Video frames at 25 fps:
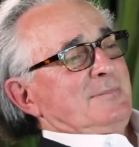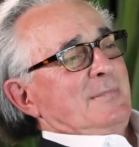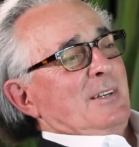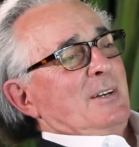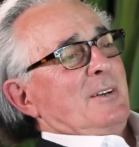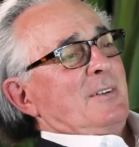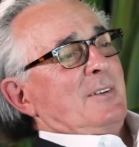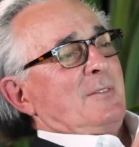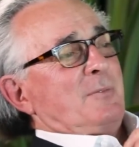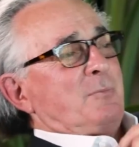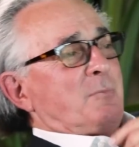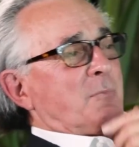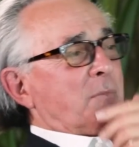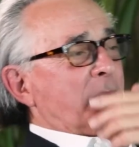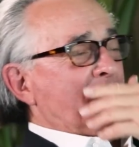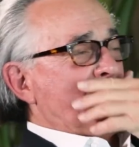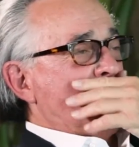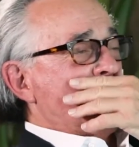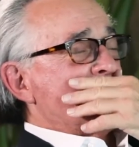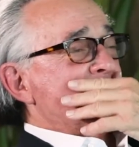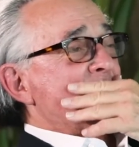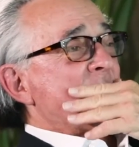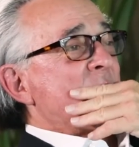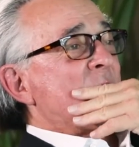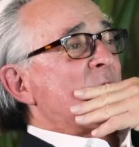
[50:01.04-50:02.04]
Probably no. not.
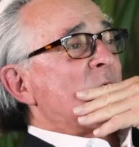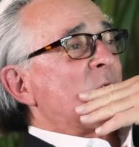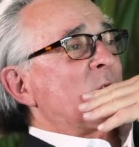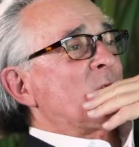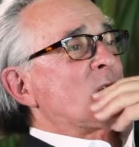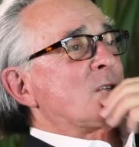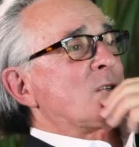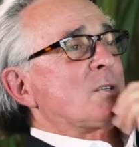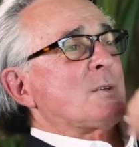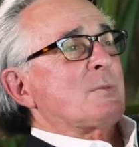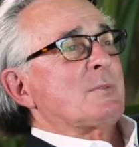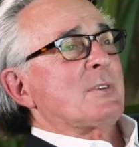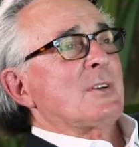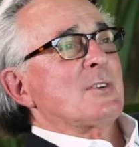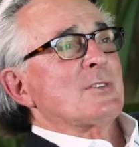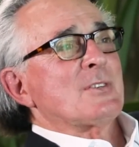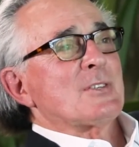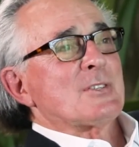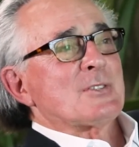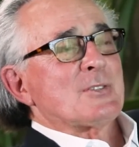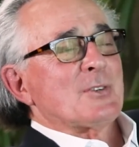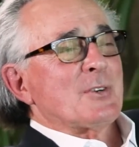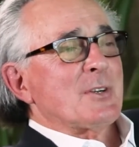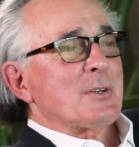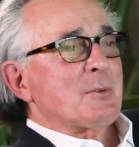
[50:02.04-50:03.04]
No, there's a, there's a
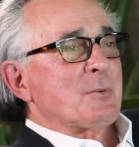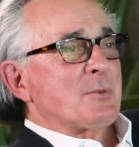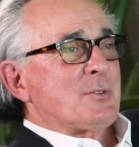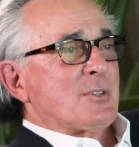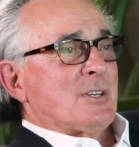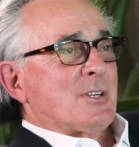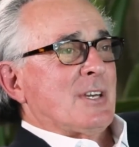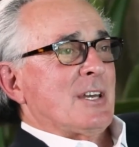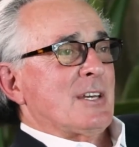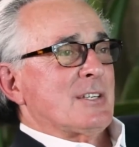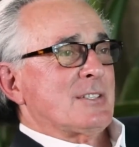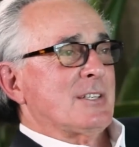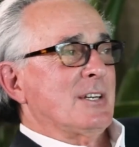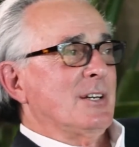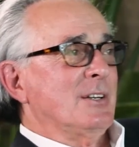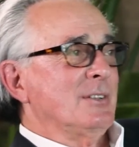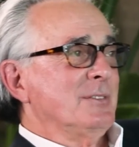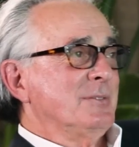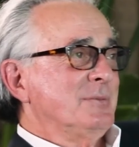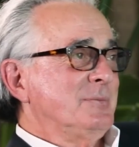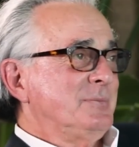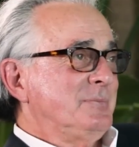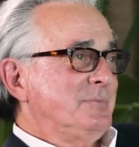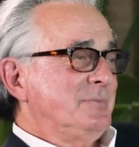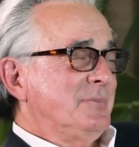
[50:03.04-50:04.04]
story which you can't tell.
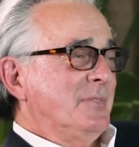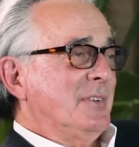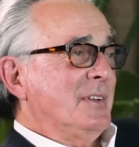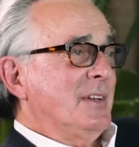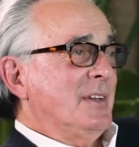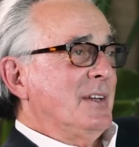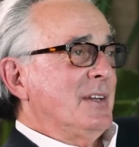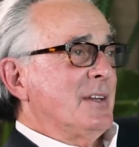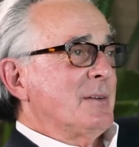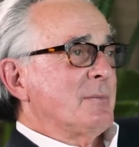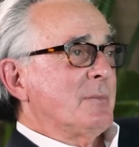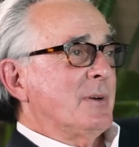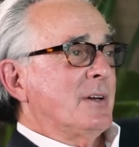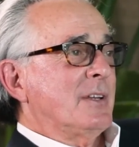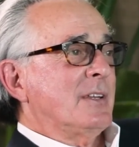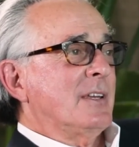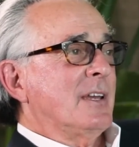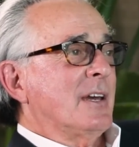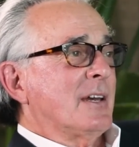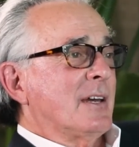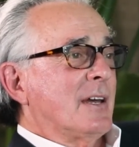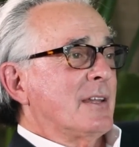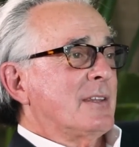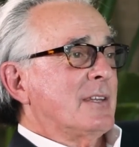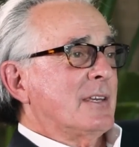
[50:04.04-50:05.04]
But
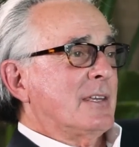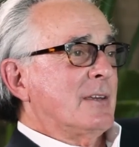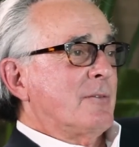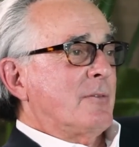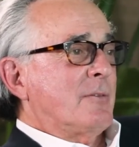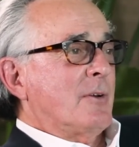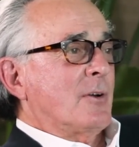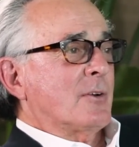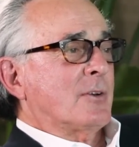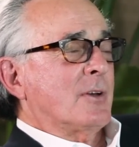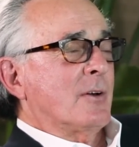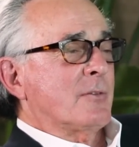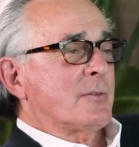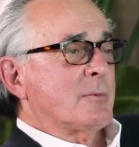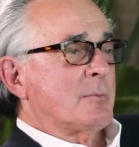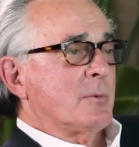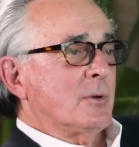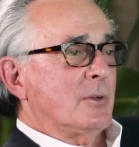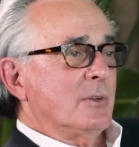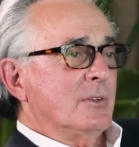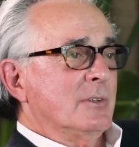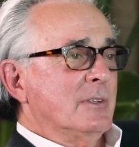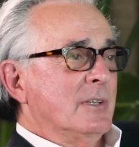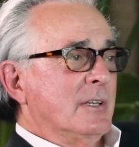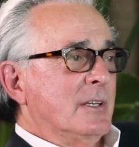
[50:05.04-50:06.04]
yeah, I think he felt
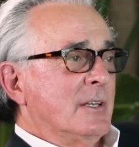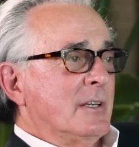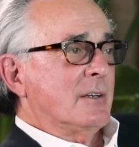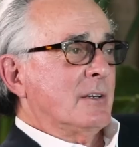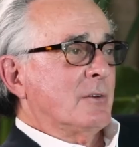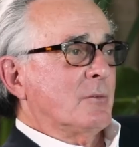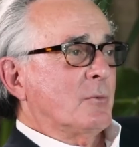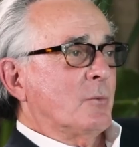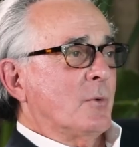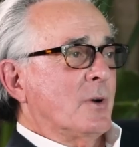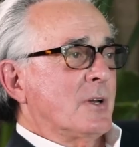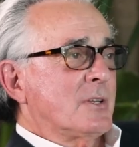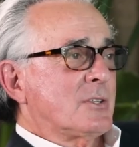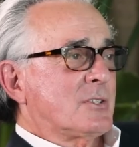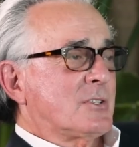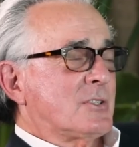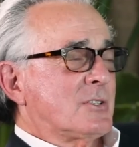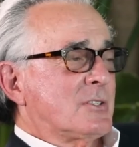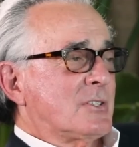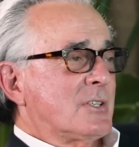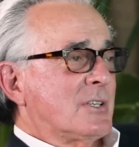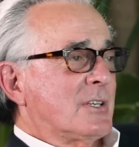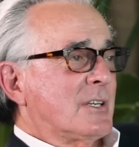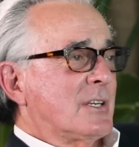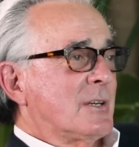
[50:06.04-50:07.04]
comfortable
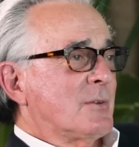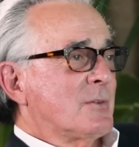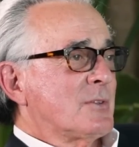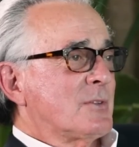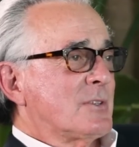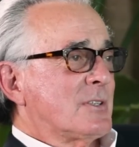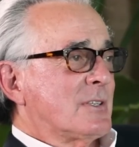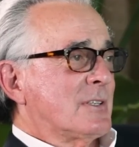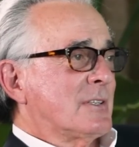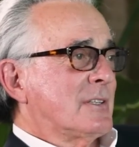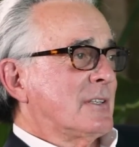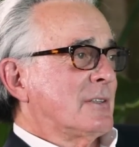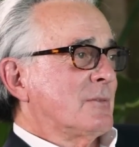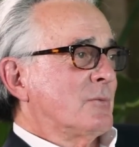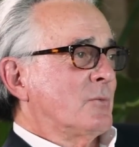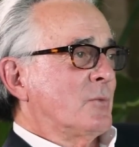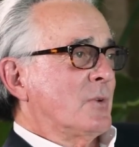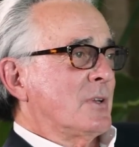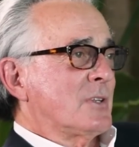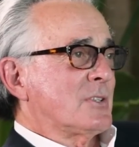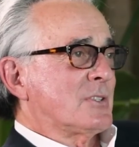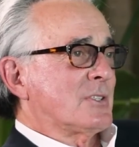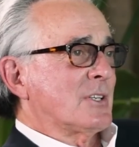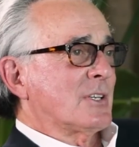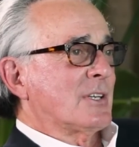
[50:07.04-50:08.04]
once uh, it was
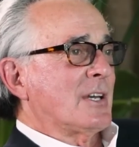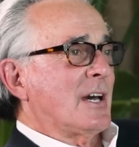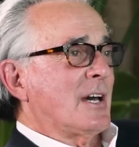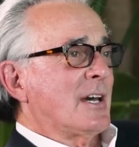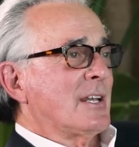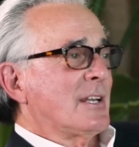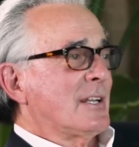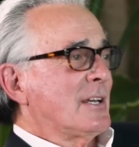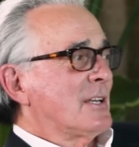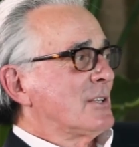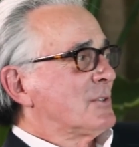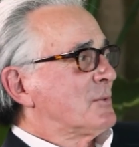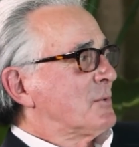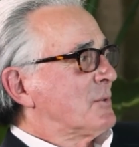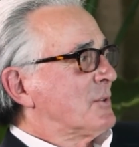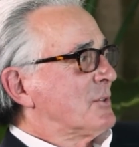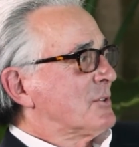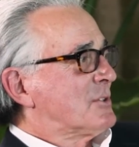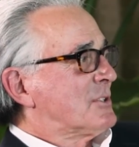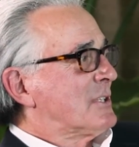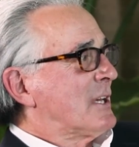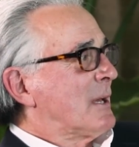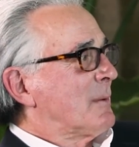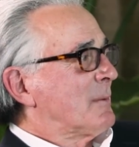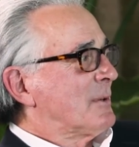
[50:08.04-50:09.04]
once the guidelines were
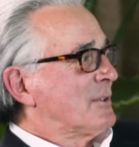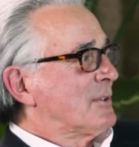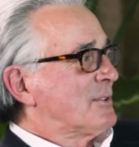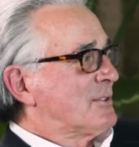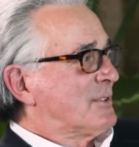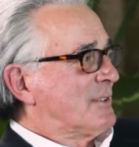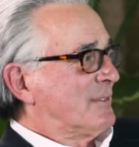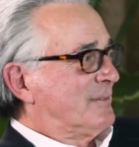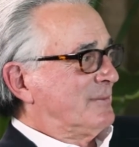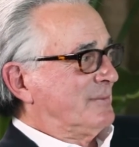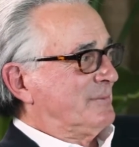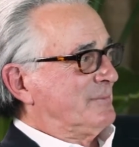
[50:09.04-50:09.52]
established.